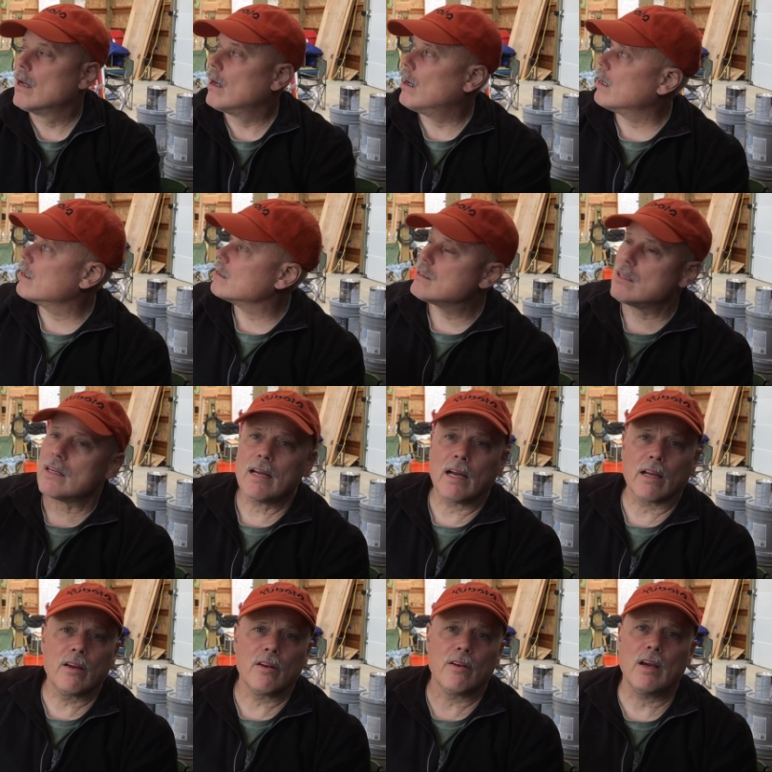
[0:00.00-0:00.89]
honestly,
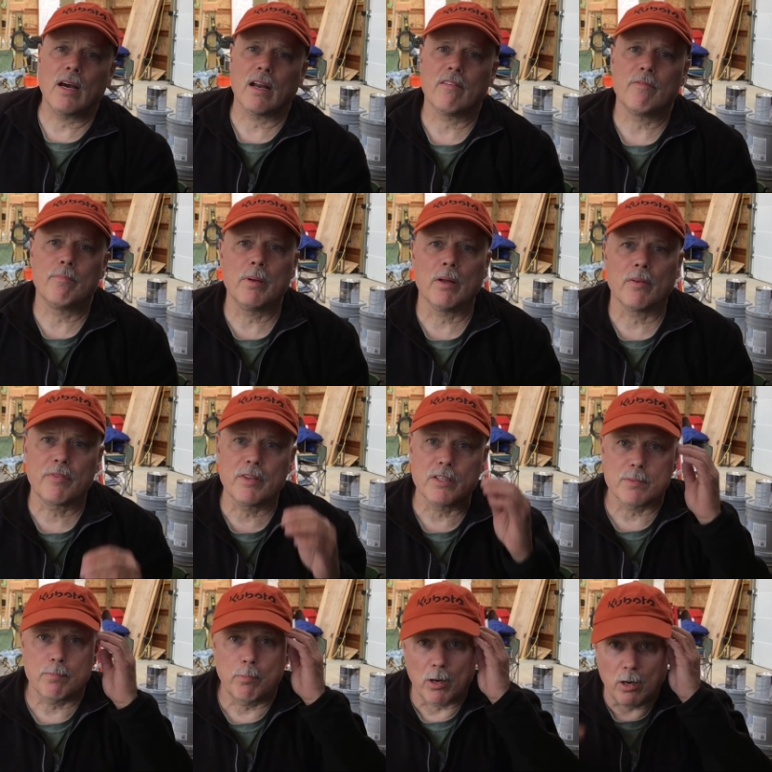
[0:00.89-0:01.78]
I could not have built
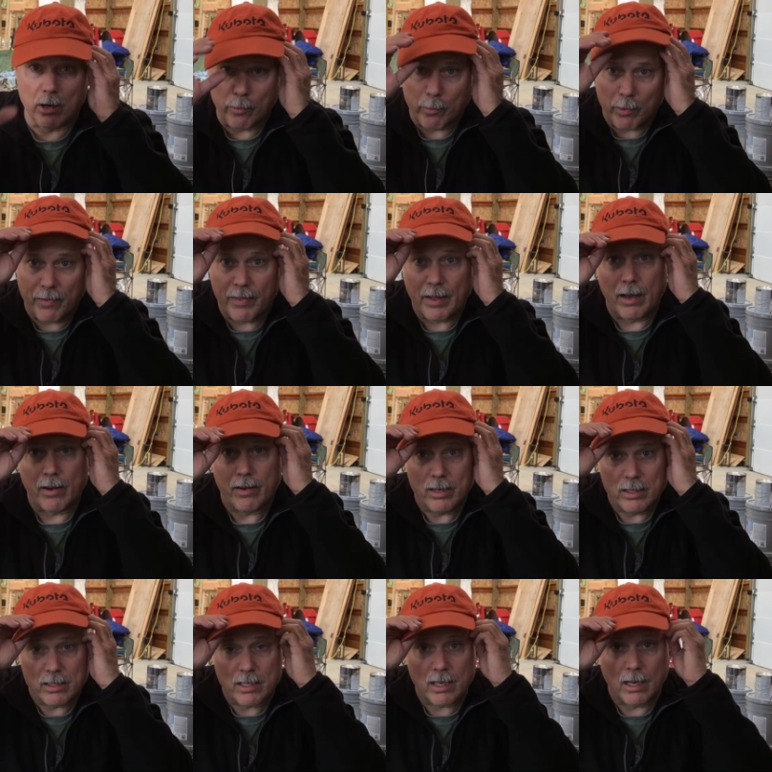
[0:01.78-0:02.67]
this barn without
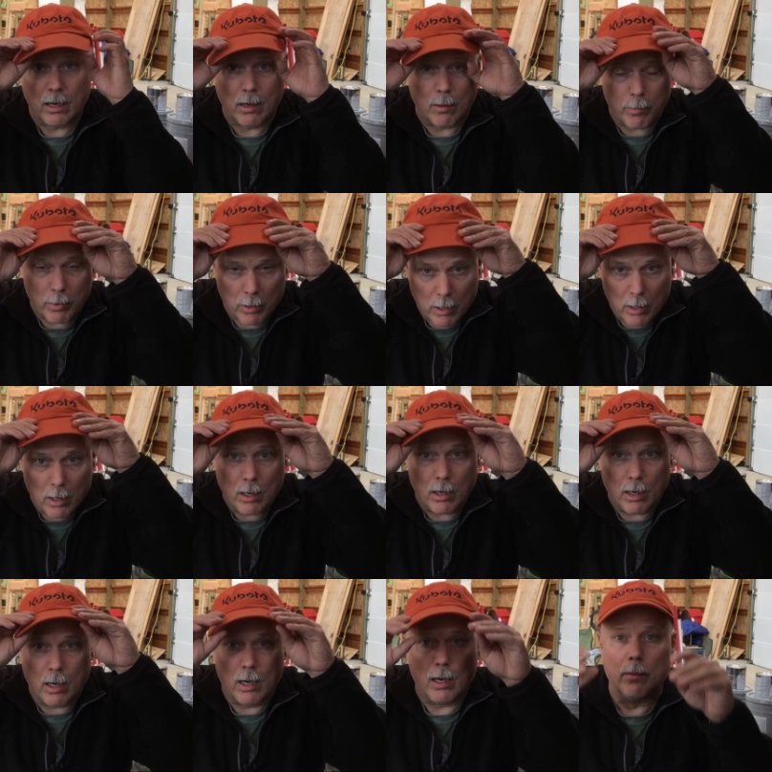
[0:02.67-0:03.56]
his help.
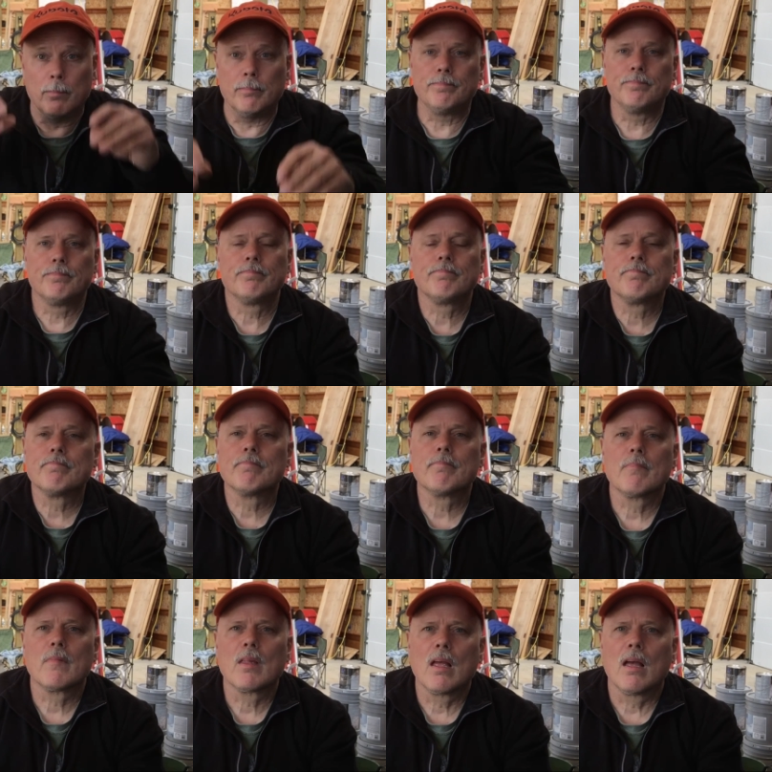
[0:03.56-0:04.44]
Um,
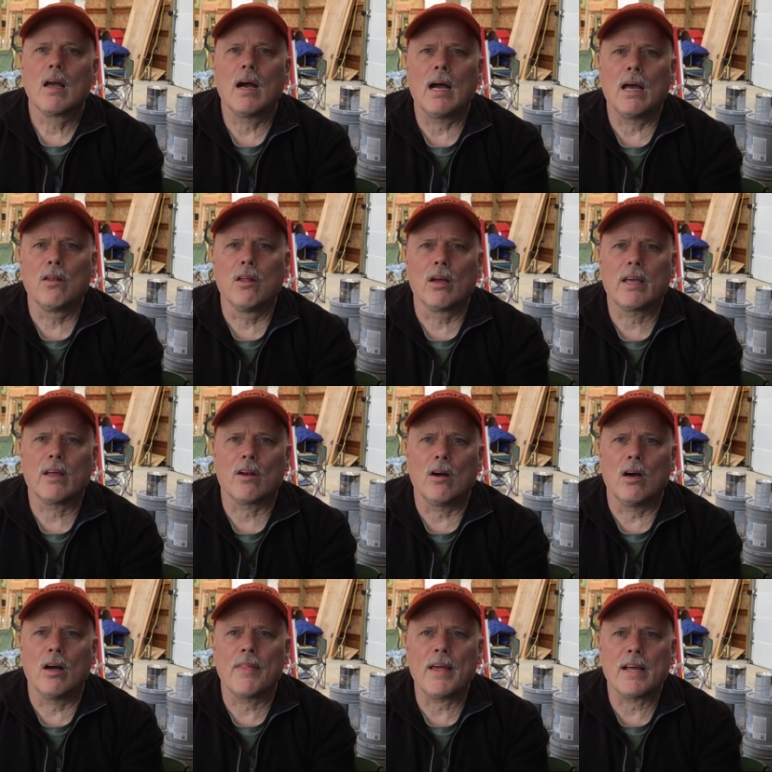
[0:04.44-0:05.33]
I look at
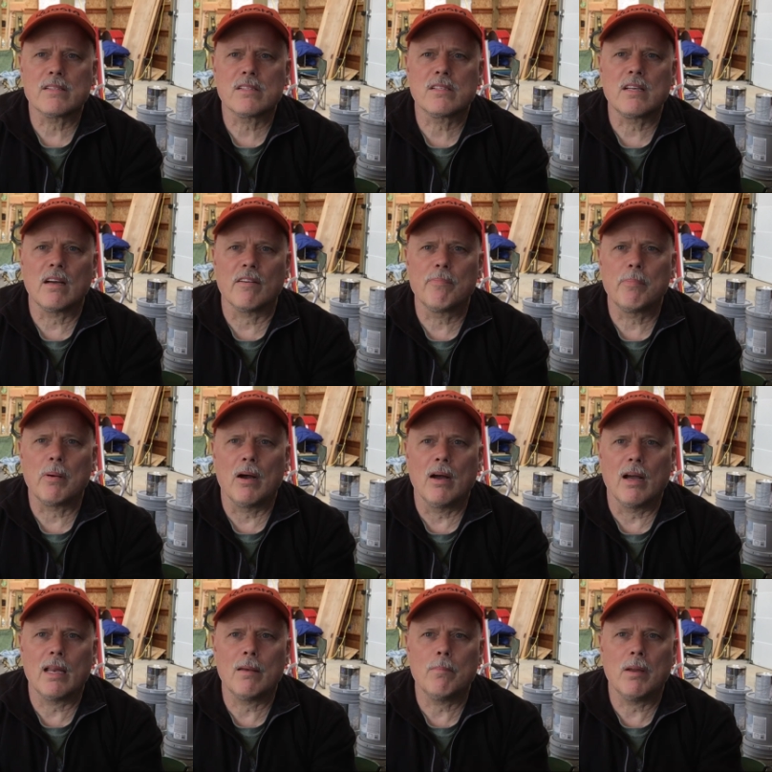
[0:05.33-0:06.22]
all that stuff
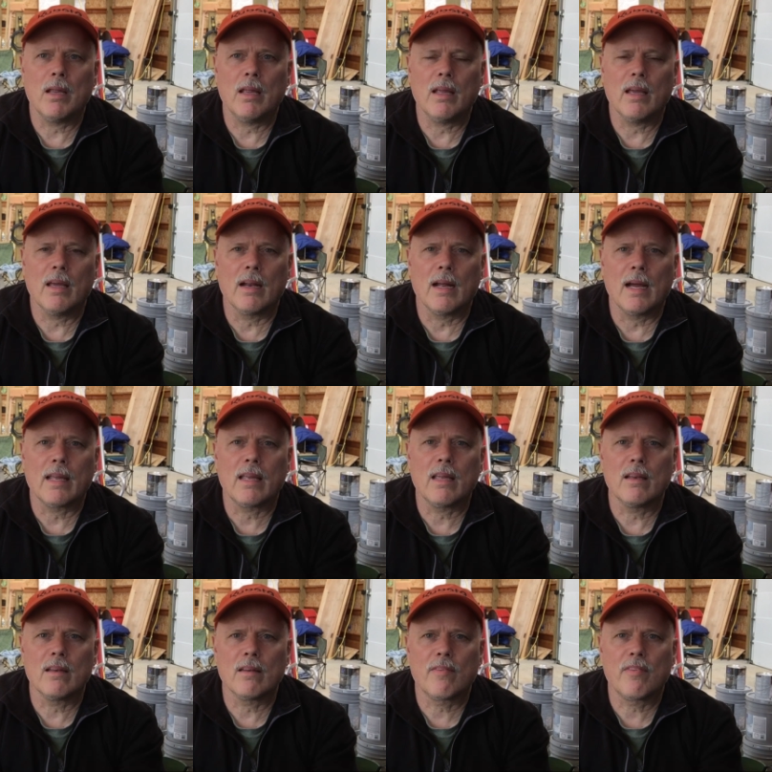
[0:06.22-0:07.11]
behind me and I
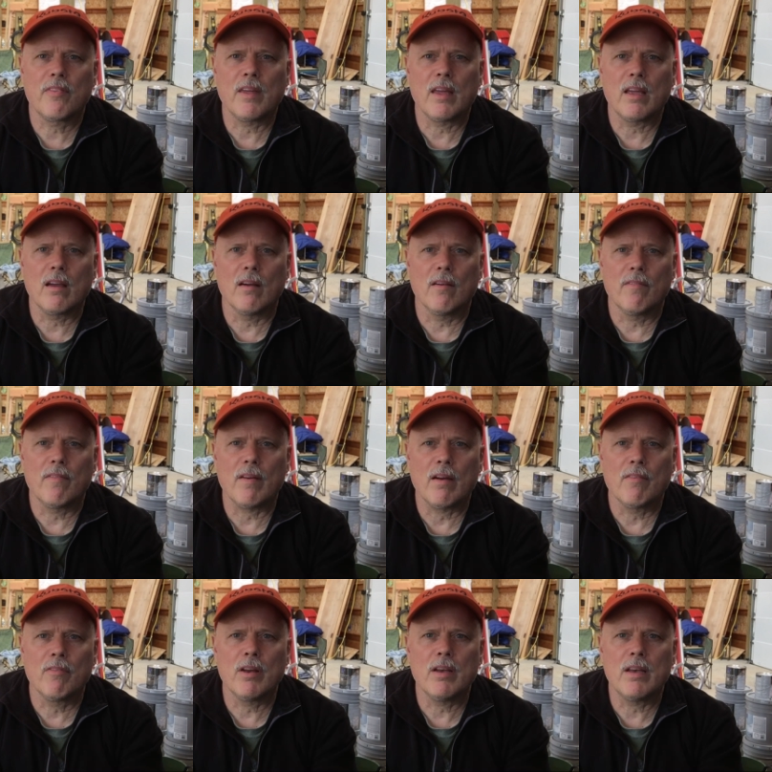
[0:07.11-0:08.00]
can think of
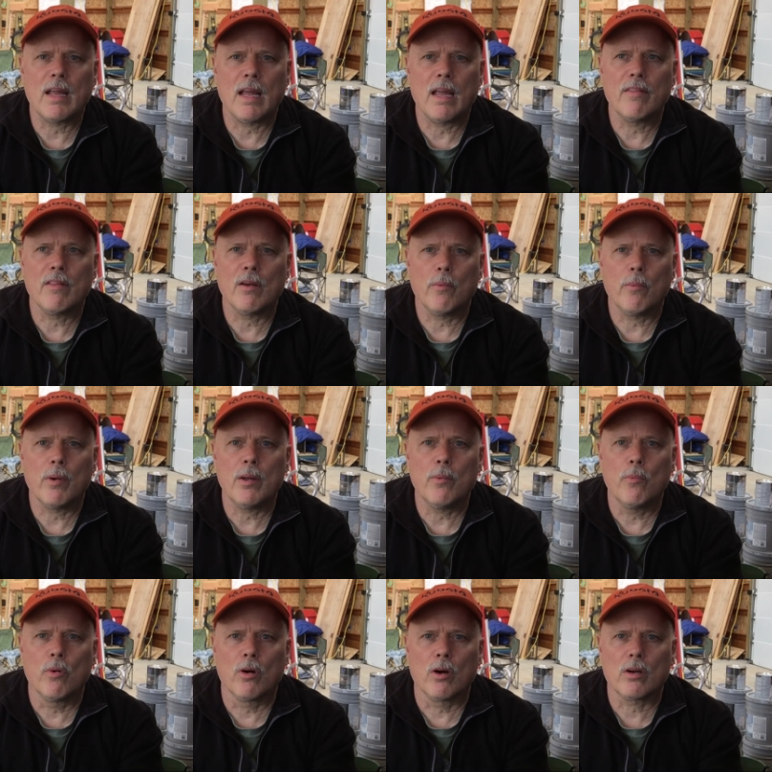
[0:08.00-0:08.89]
every day that we
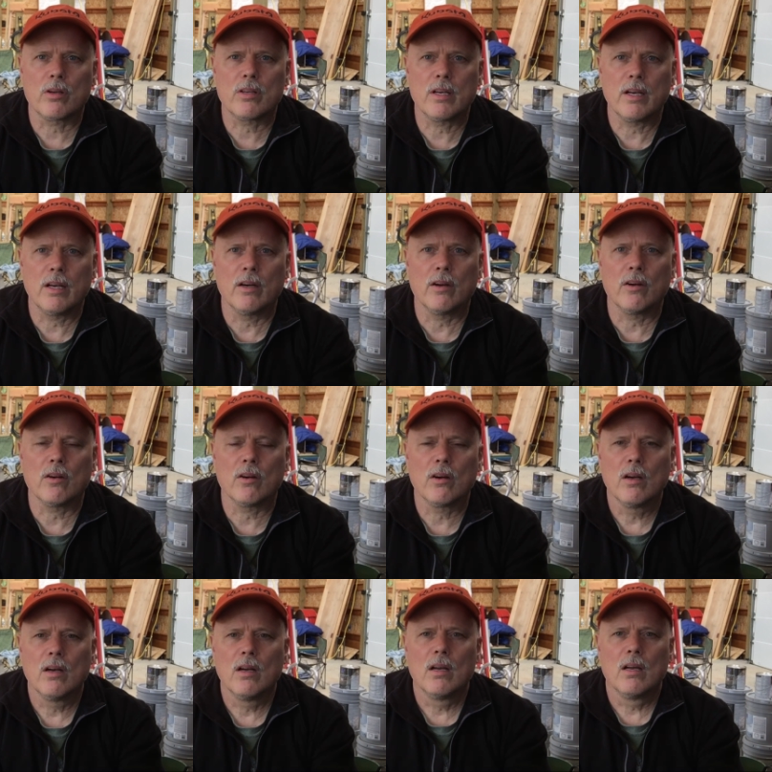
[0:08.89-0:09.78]
worked here
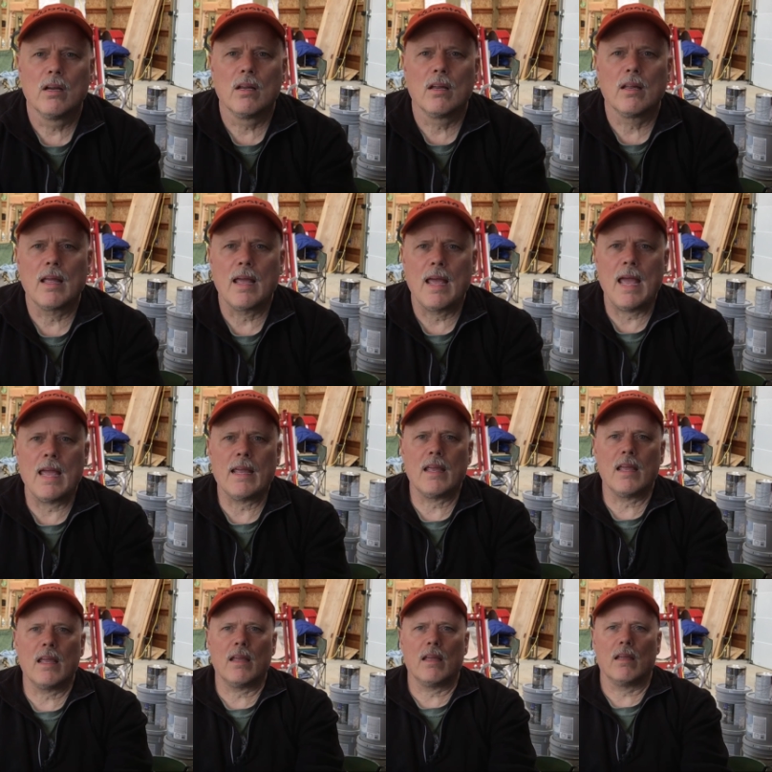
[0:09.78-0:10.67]

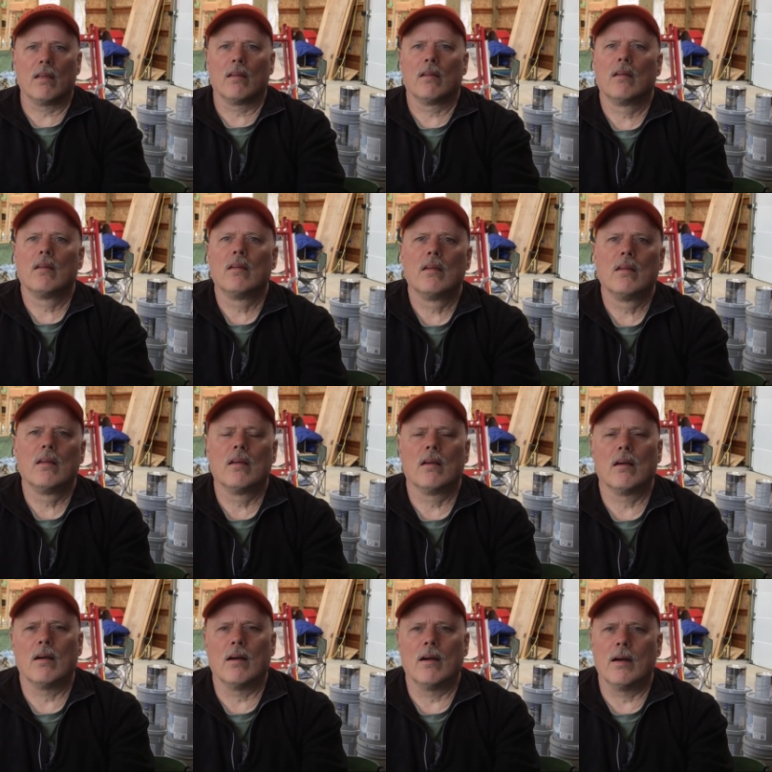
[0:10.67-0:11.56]
hanging
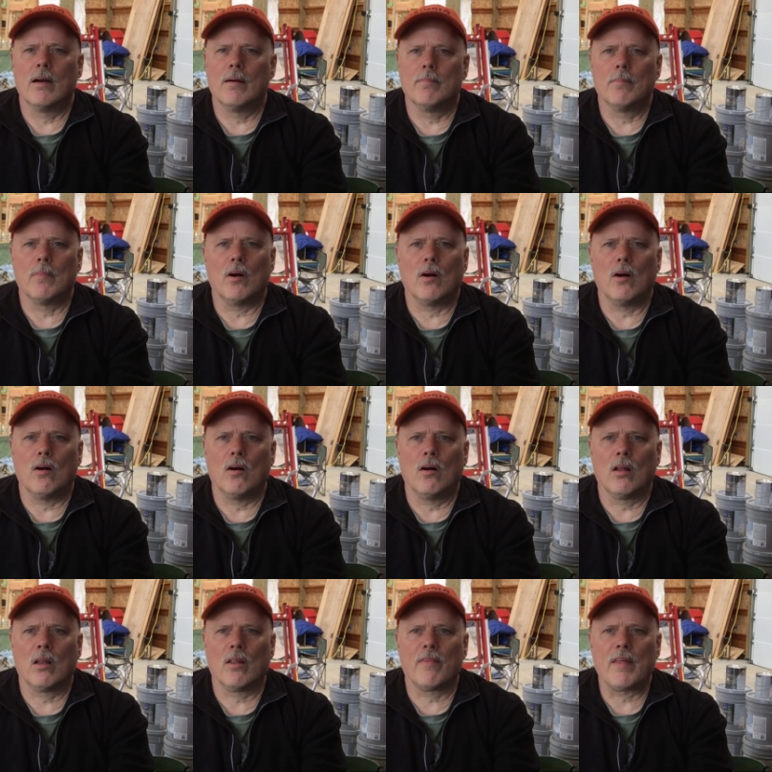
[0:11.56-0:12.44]
um,
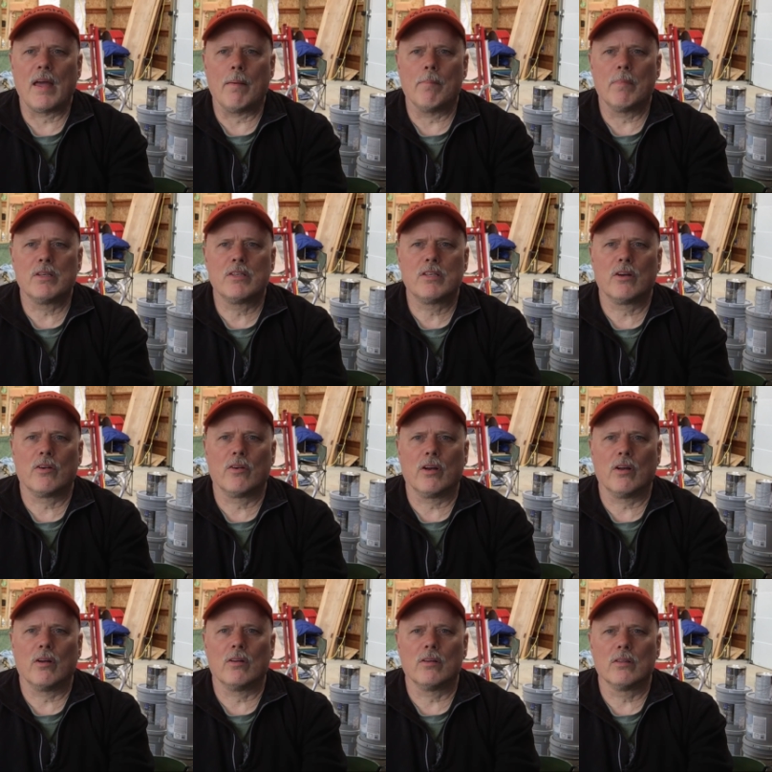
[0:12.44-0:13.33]
all of that
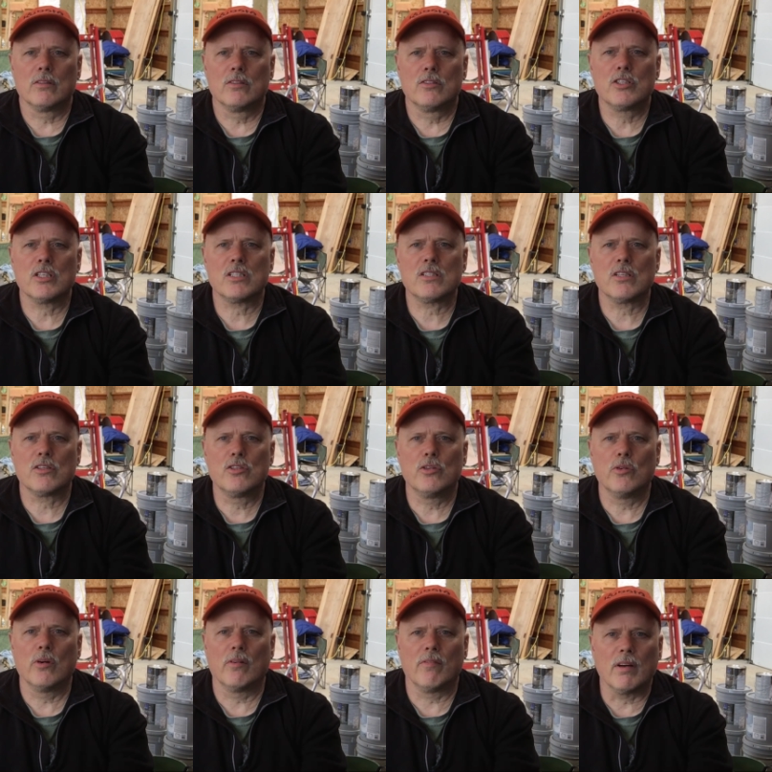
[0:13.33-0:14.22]
material, just the
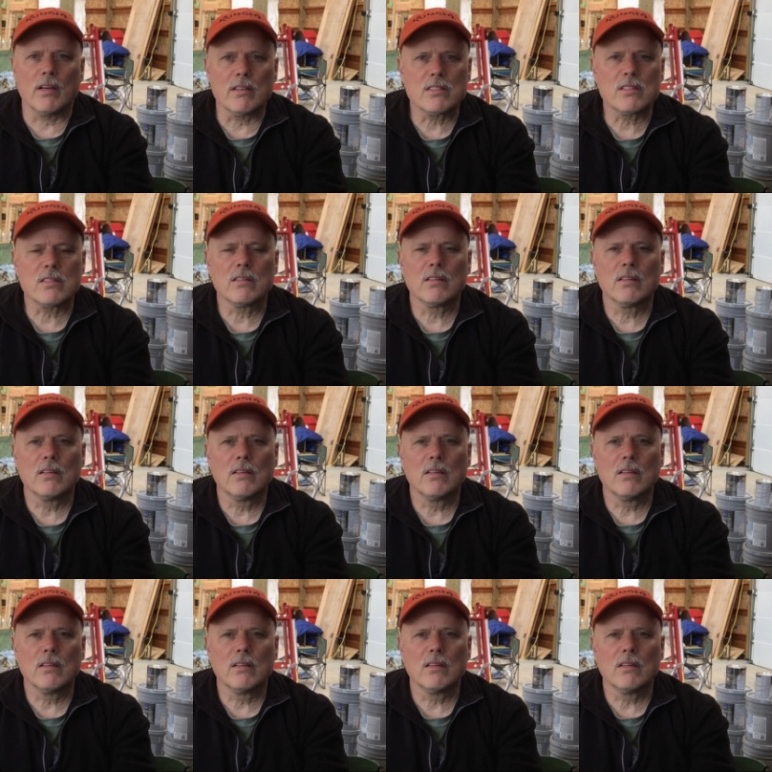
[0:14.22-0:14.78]
two of us.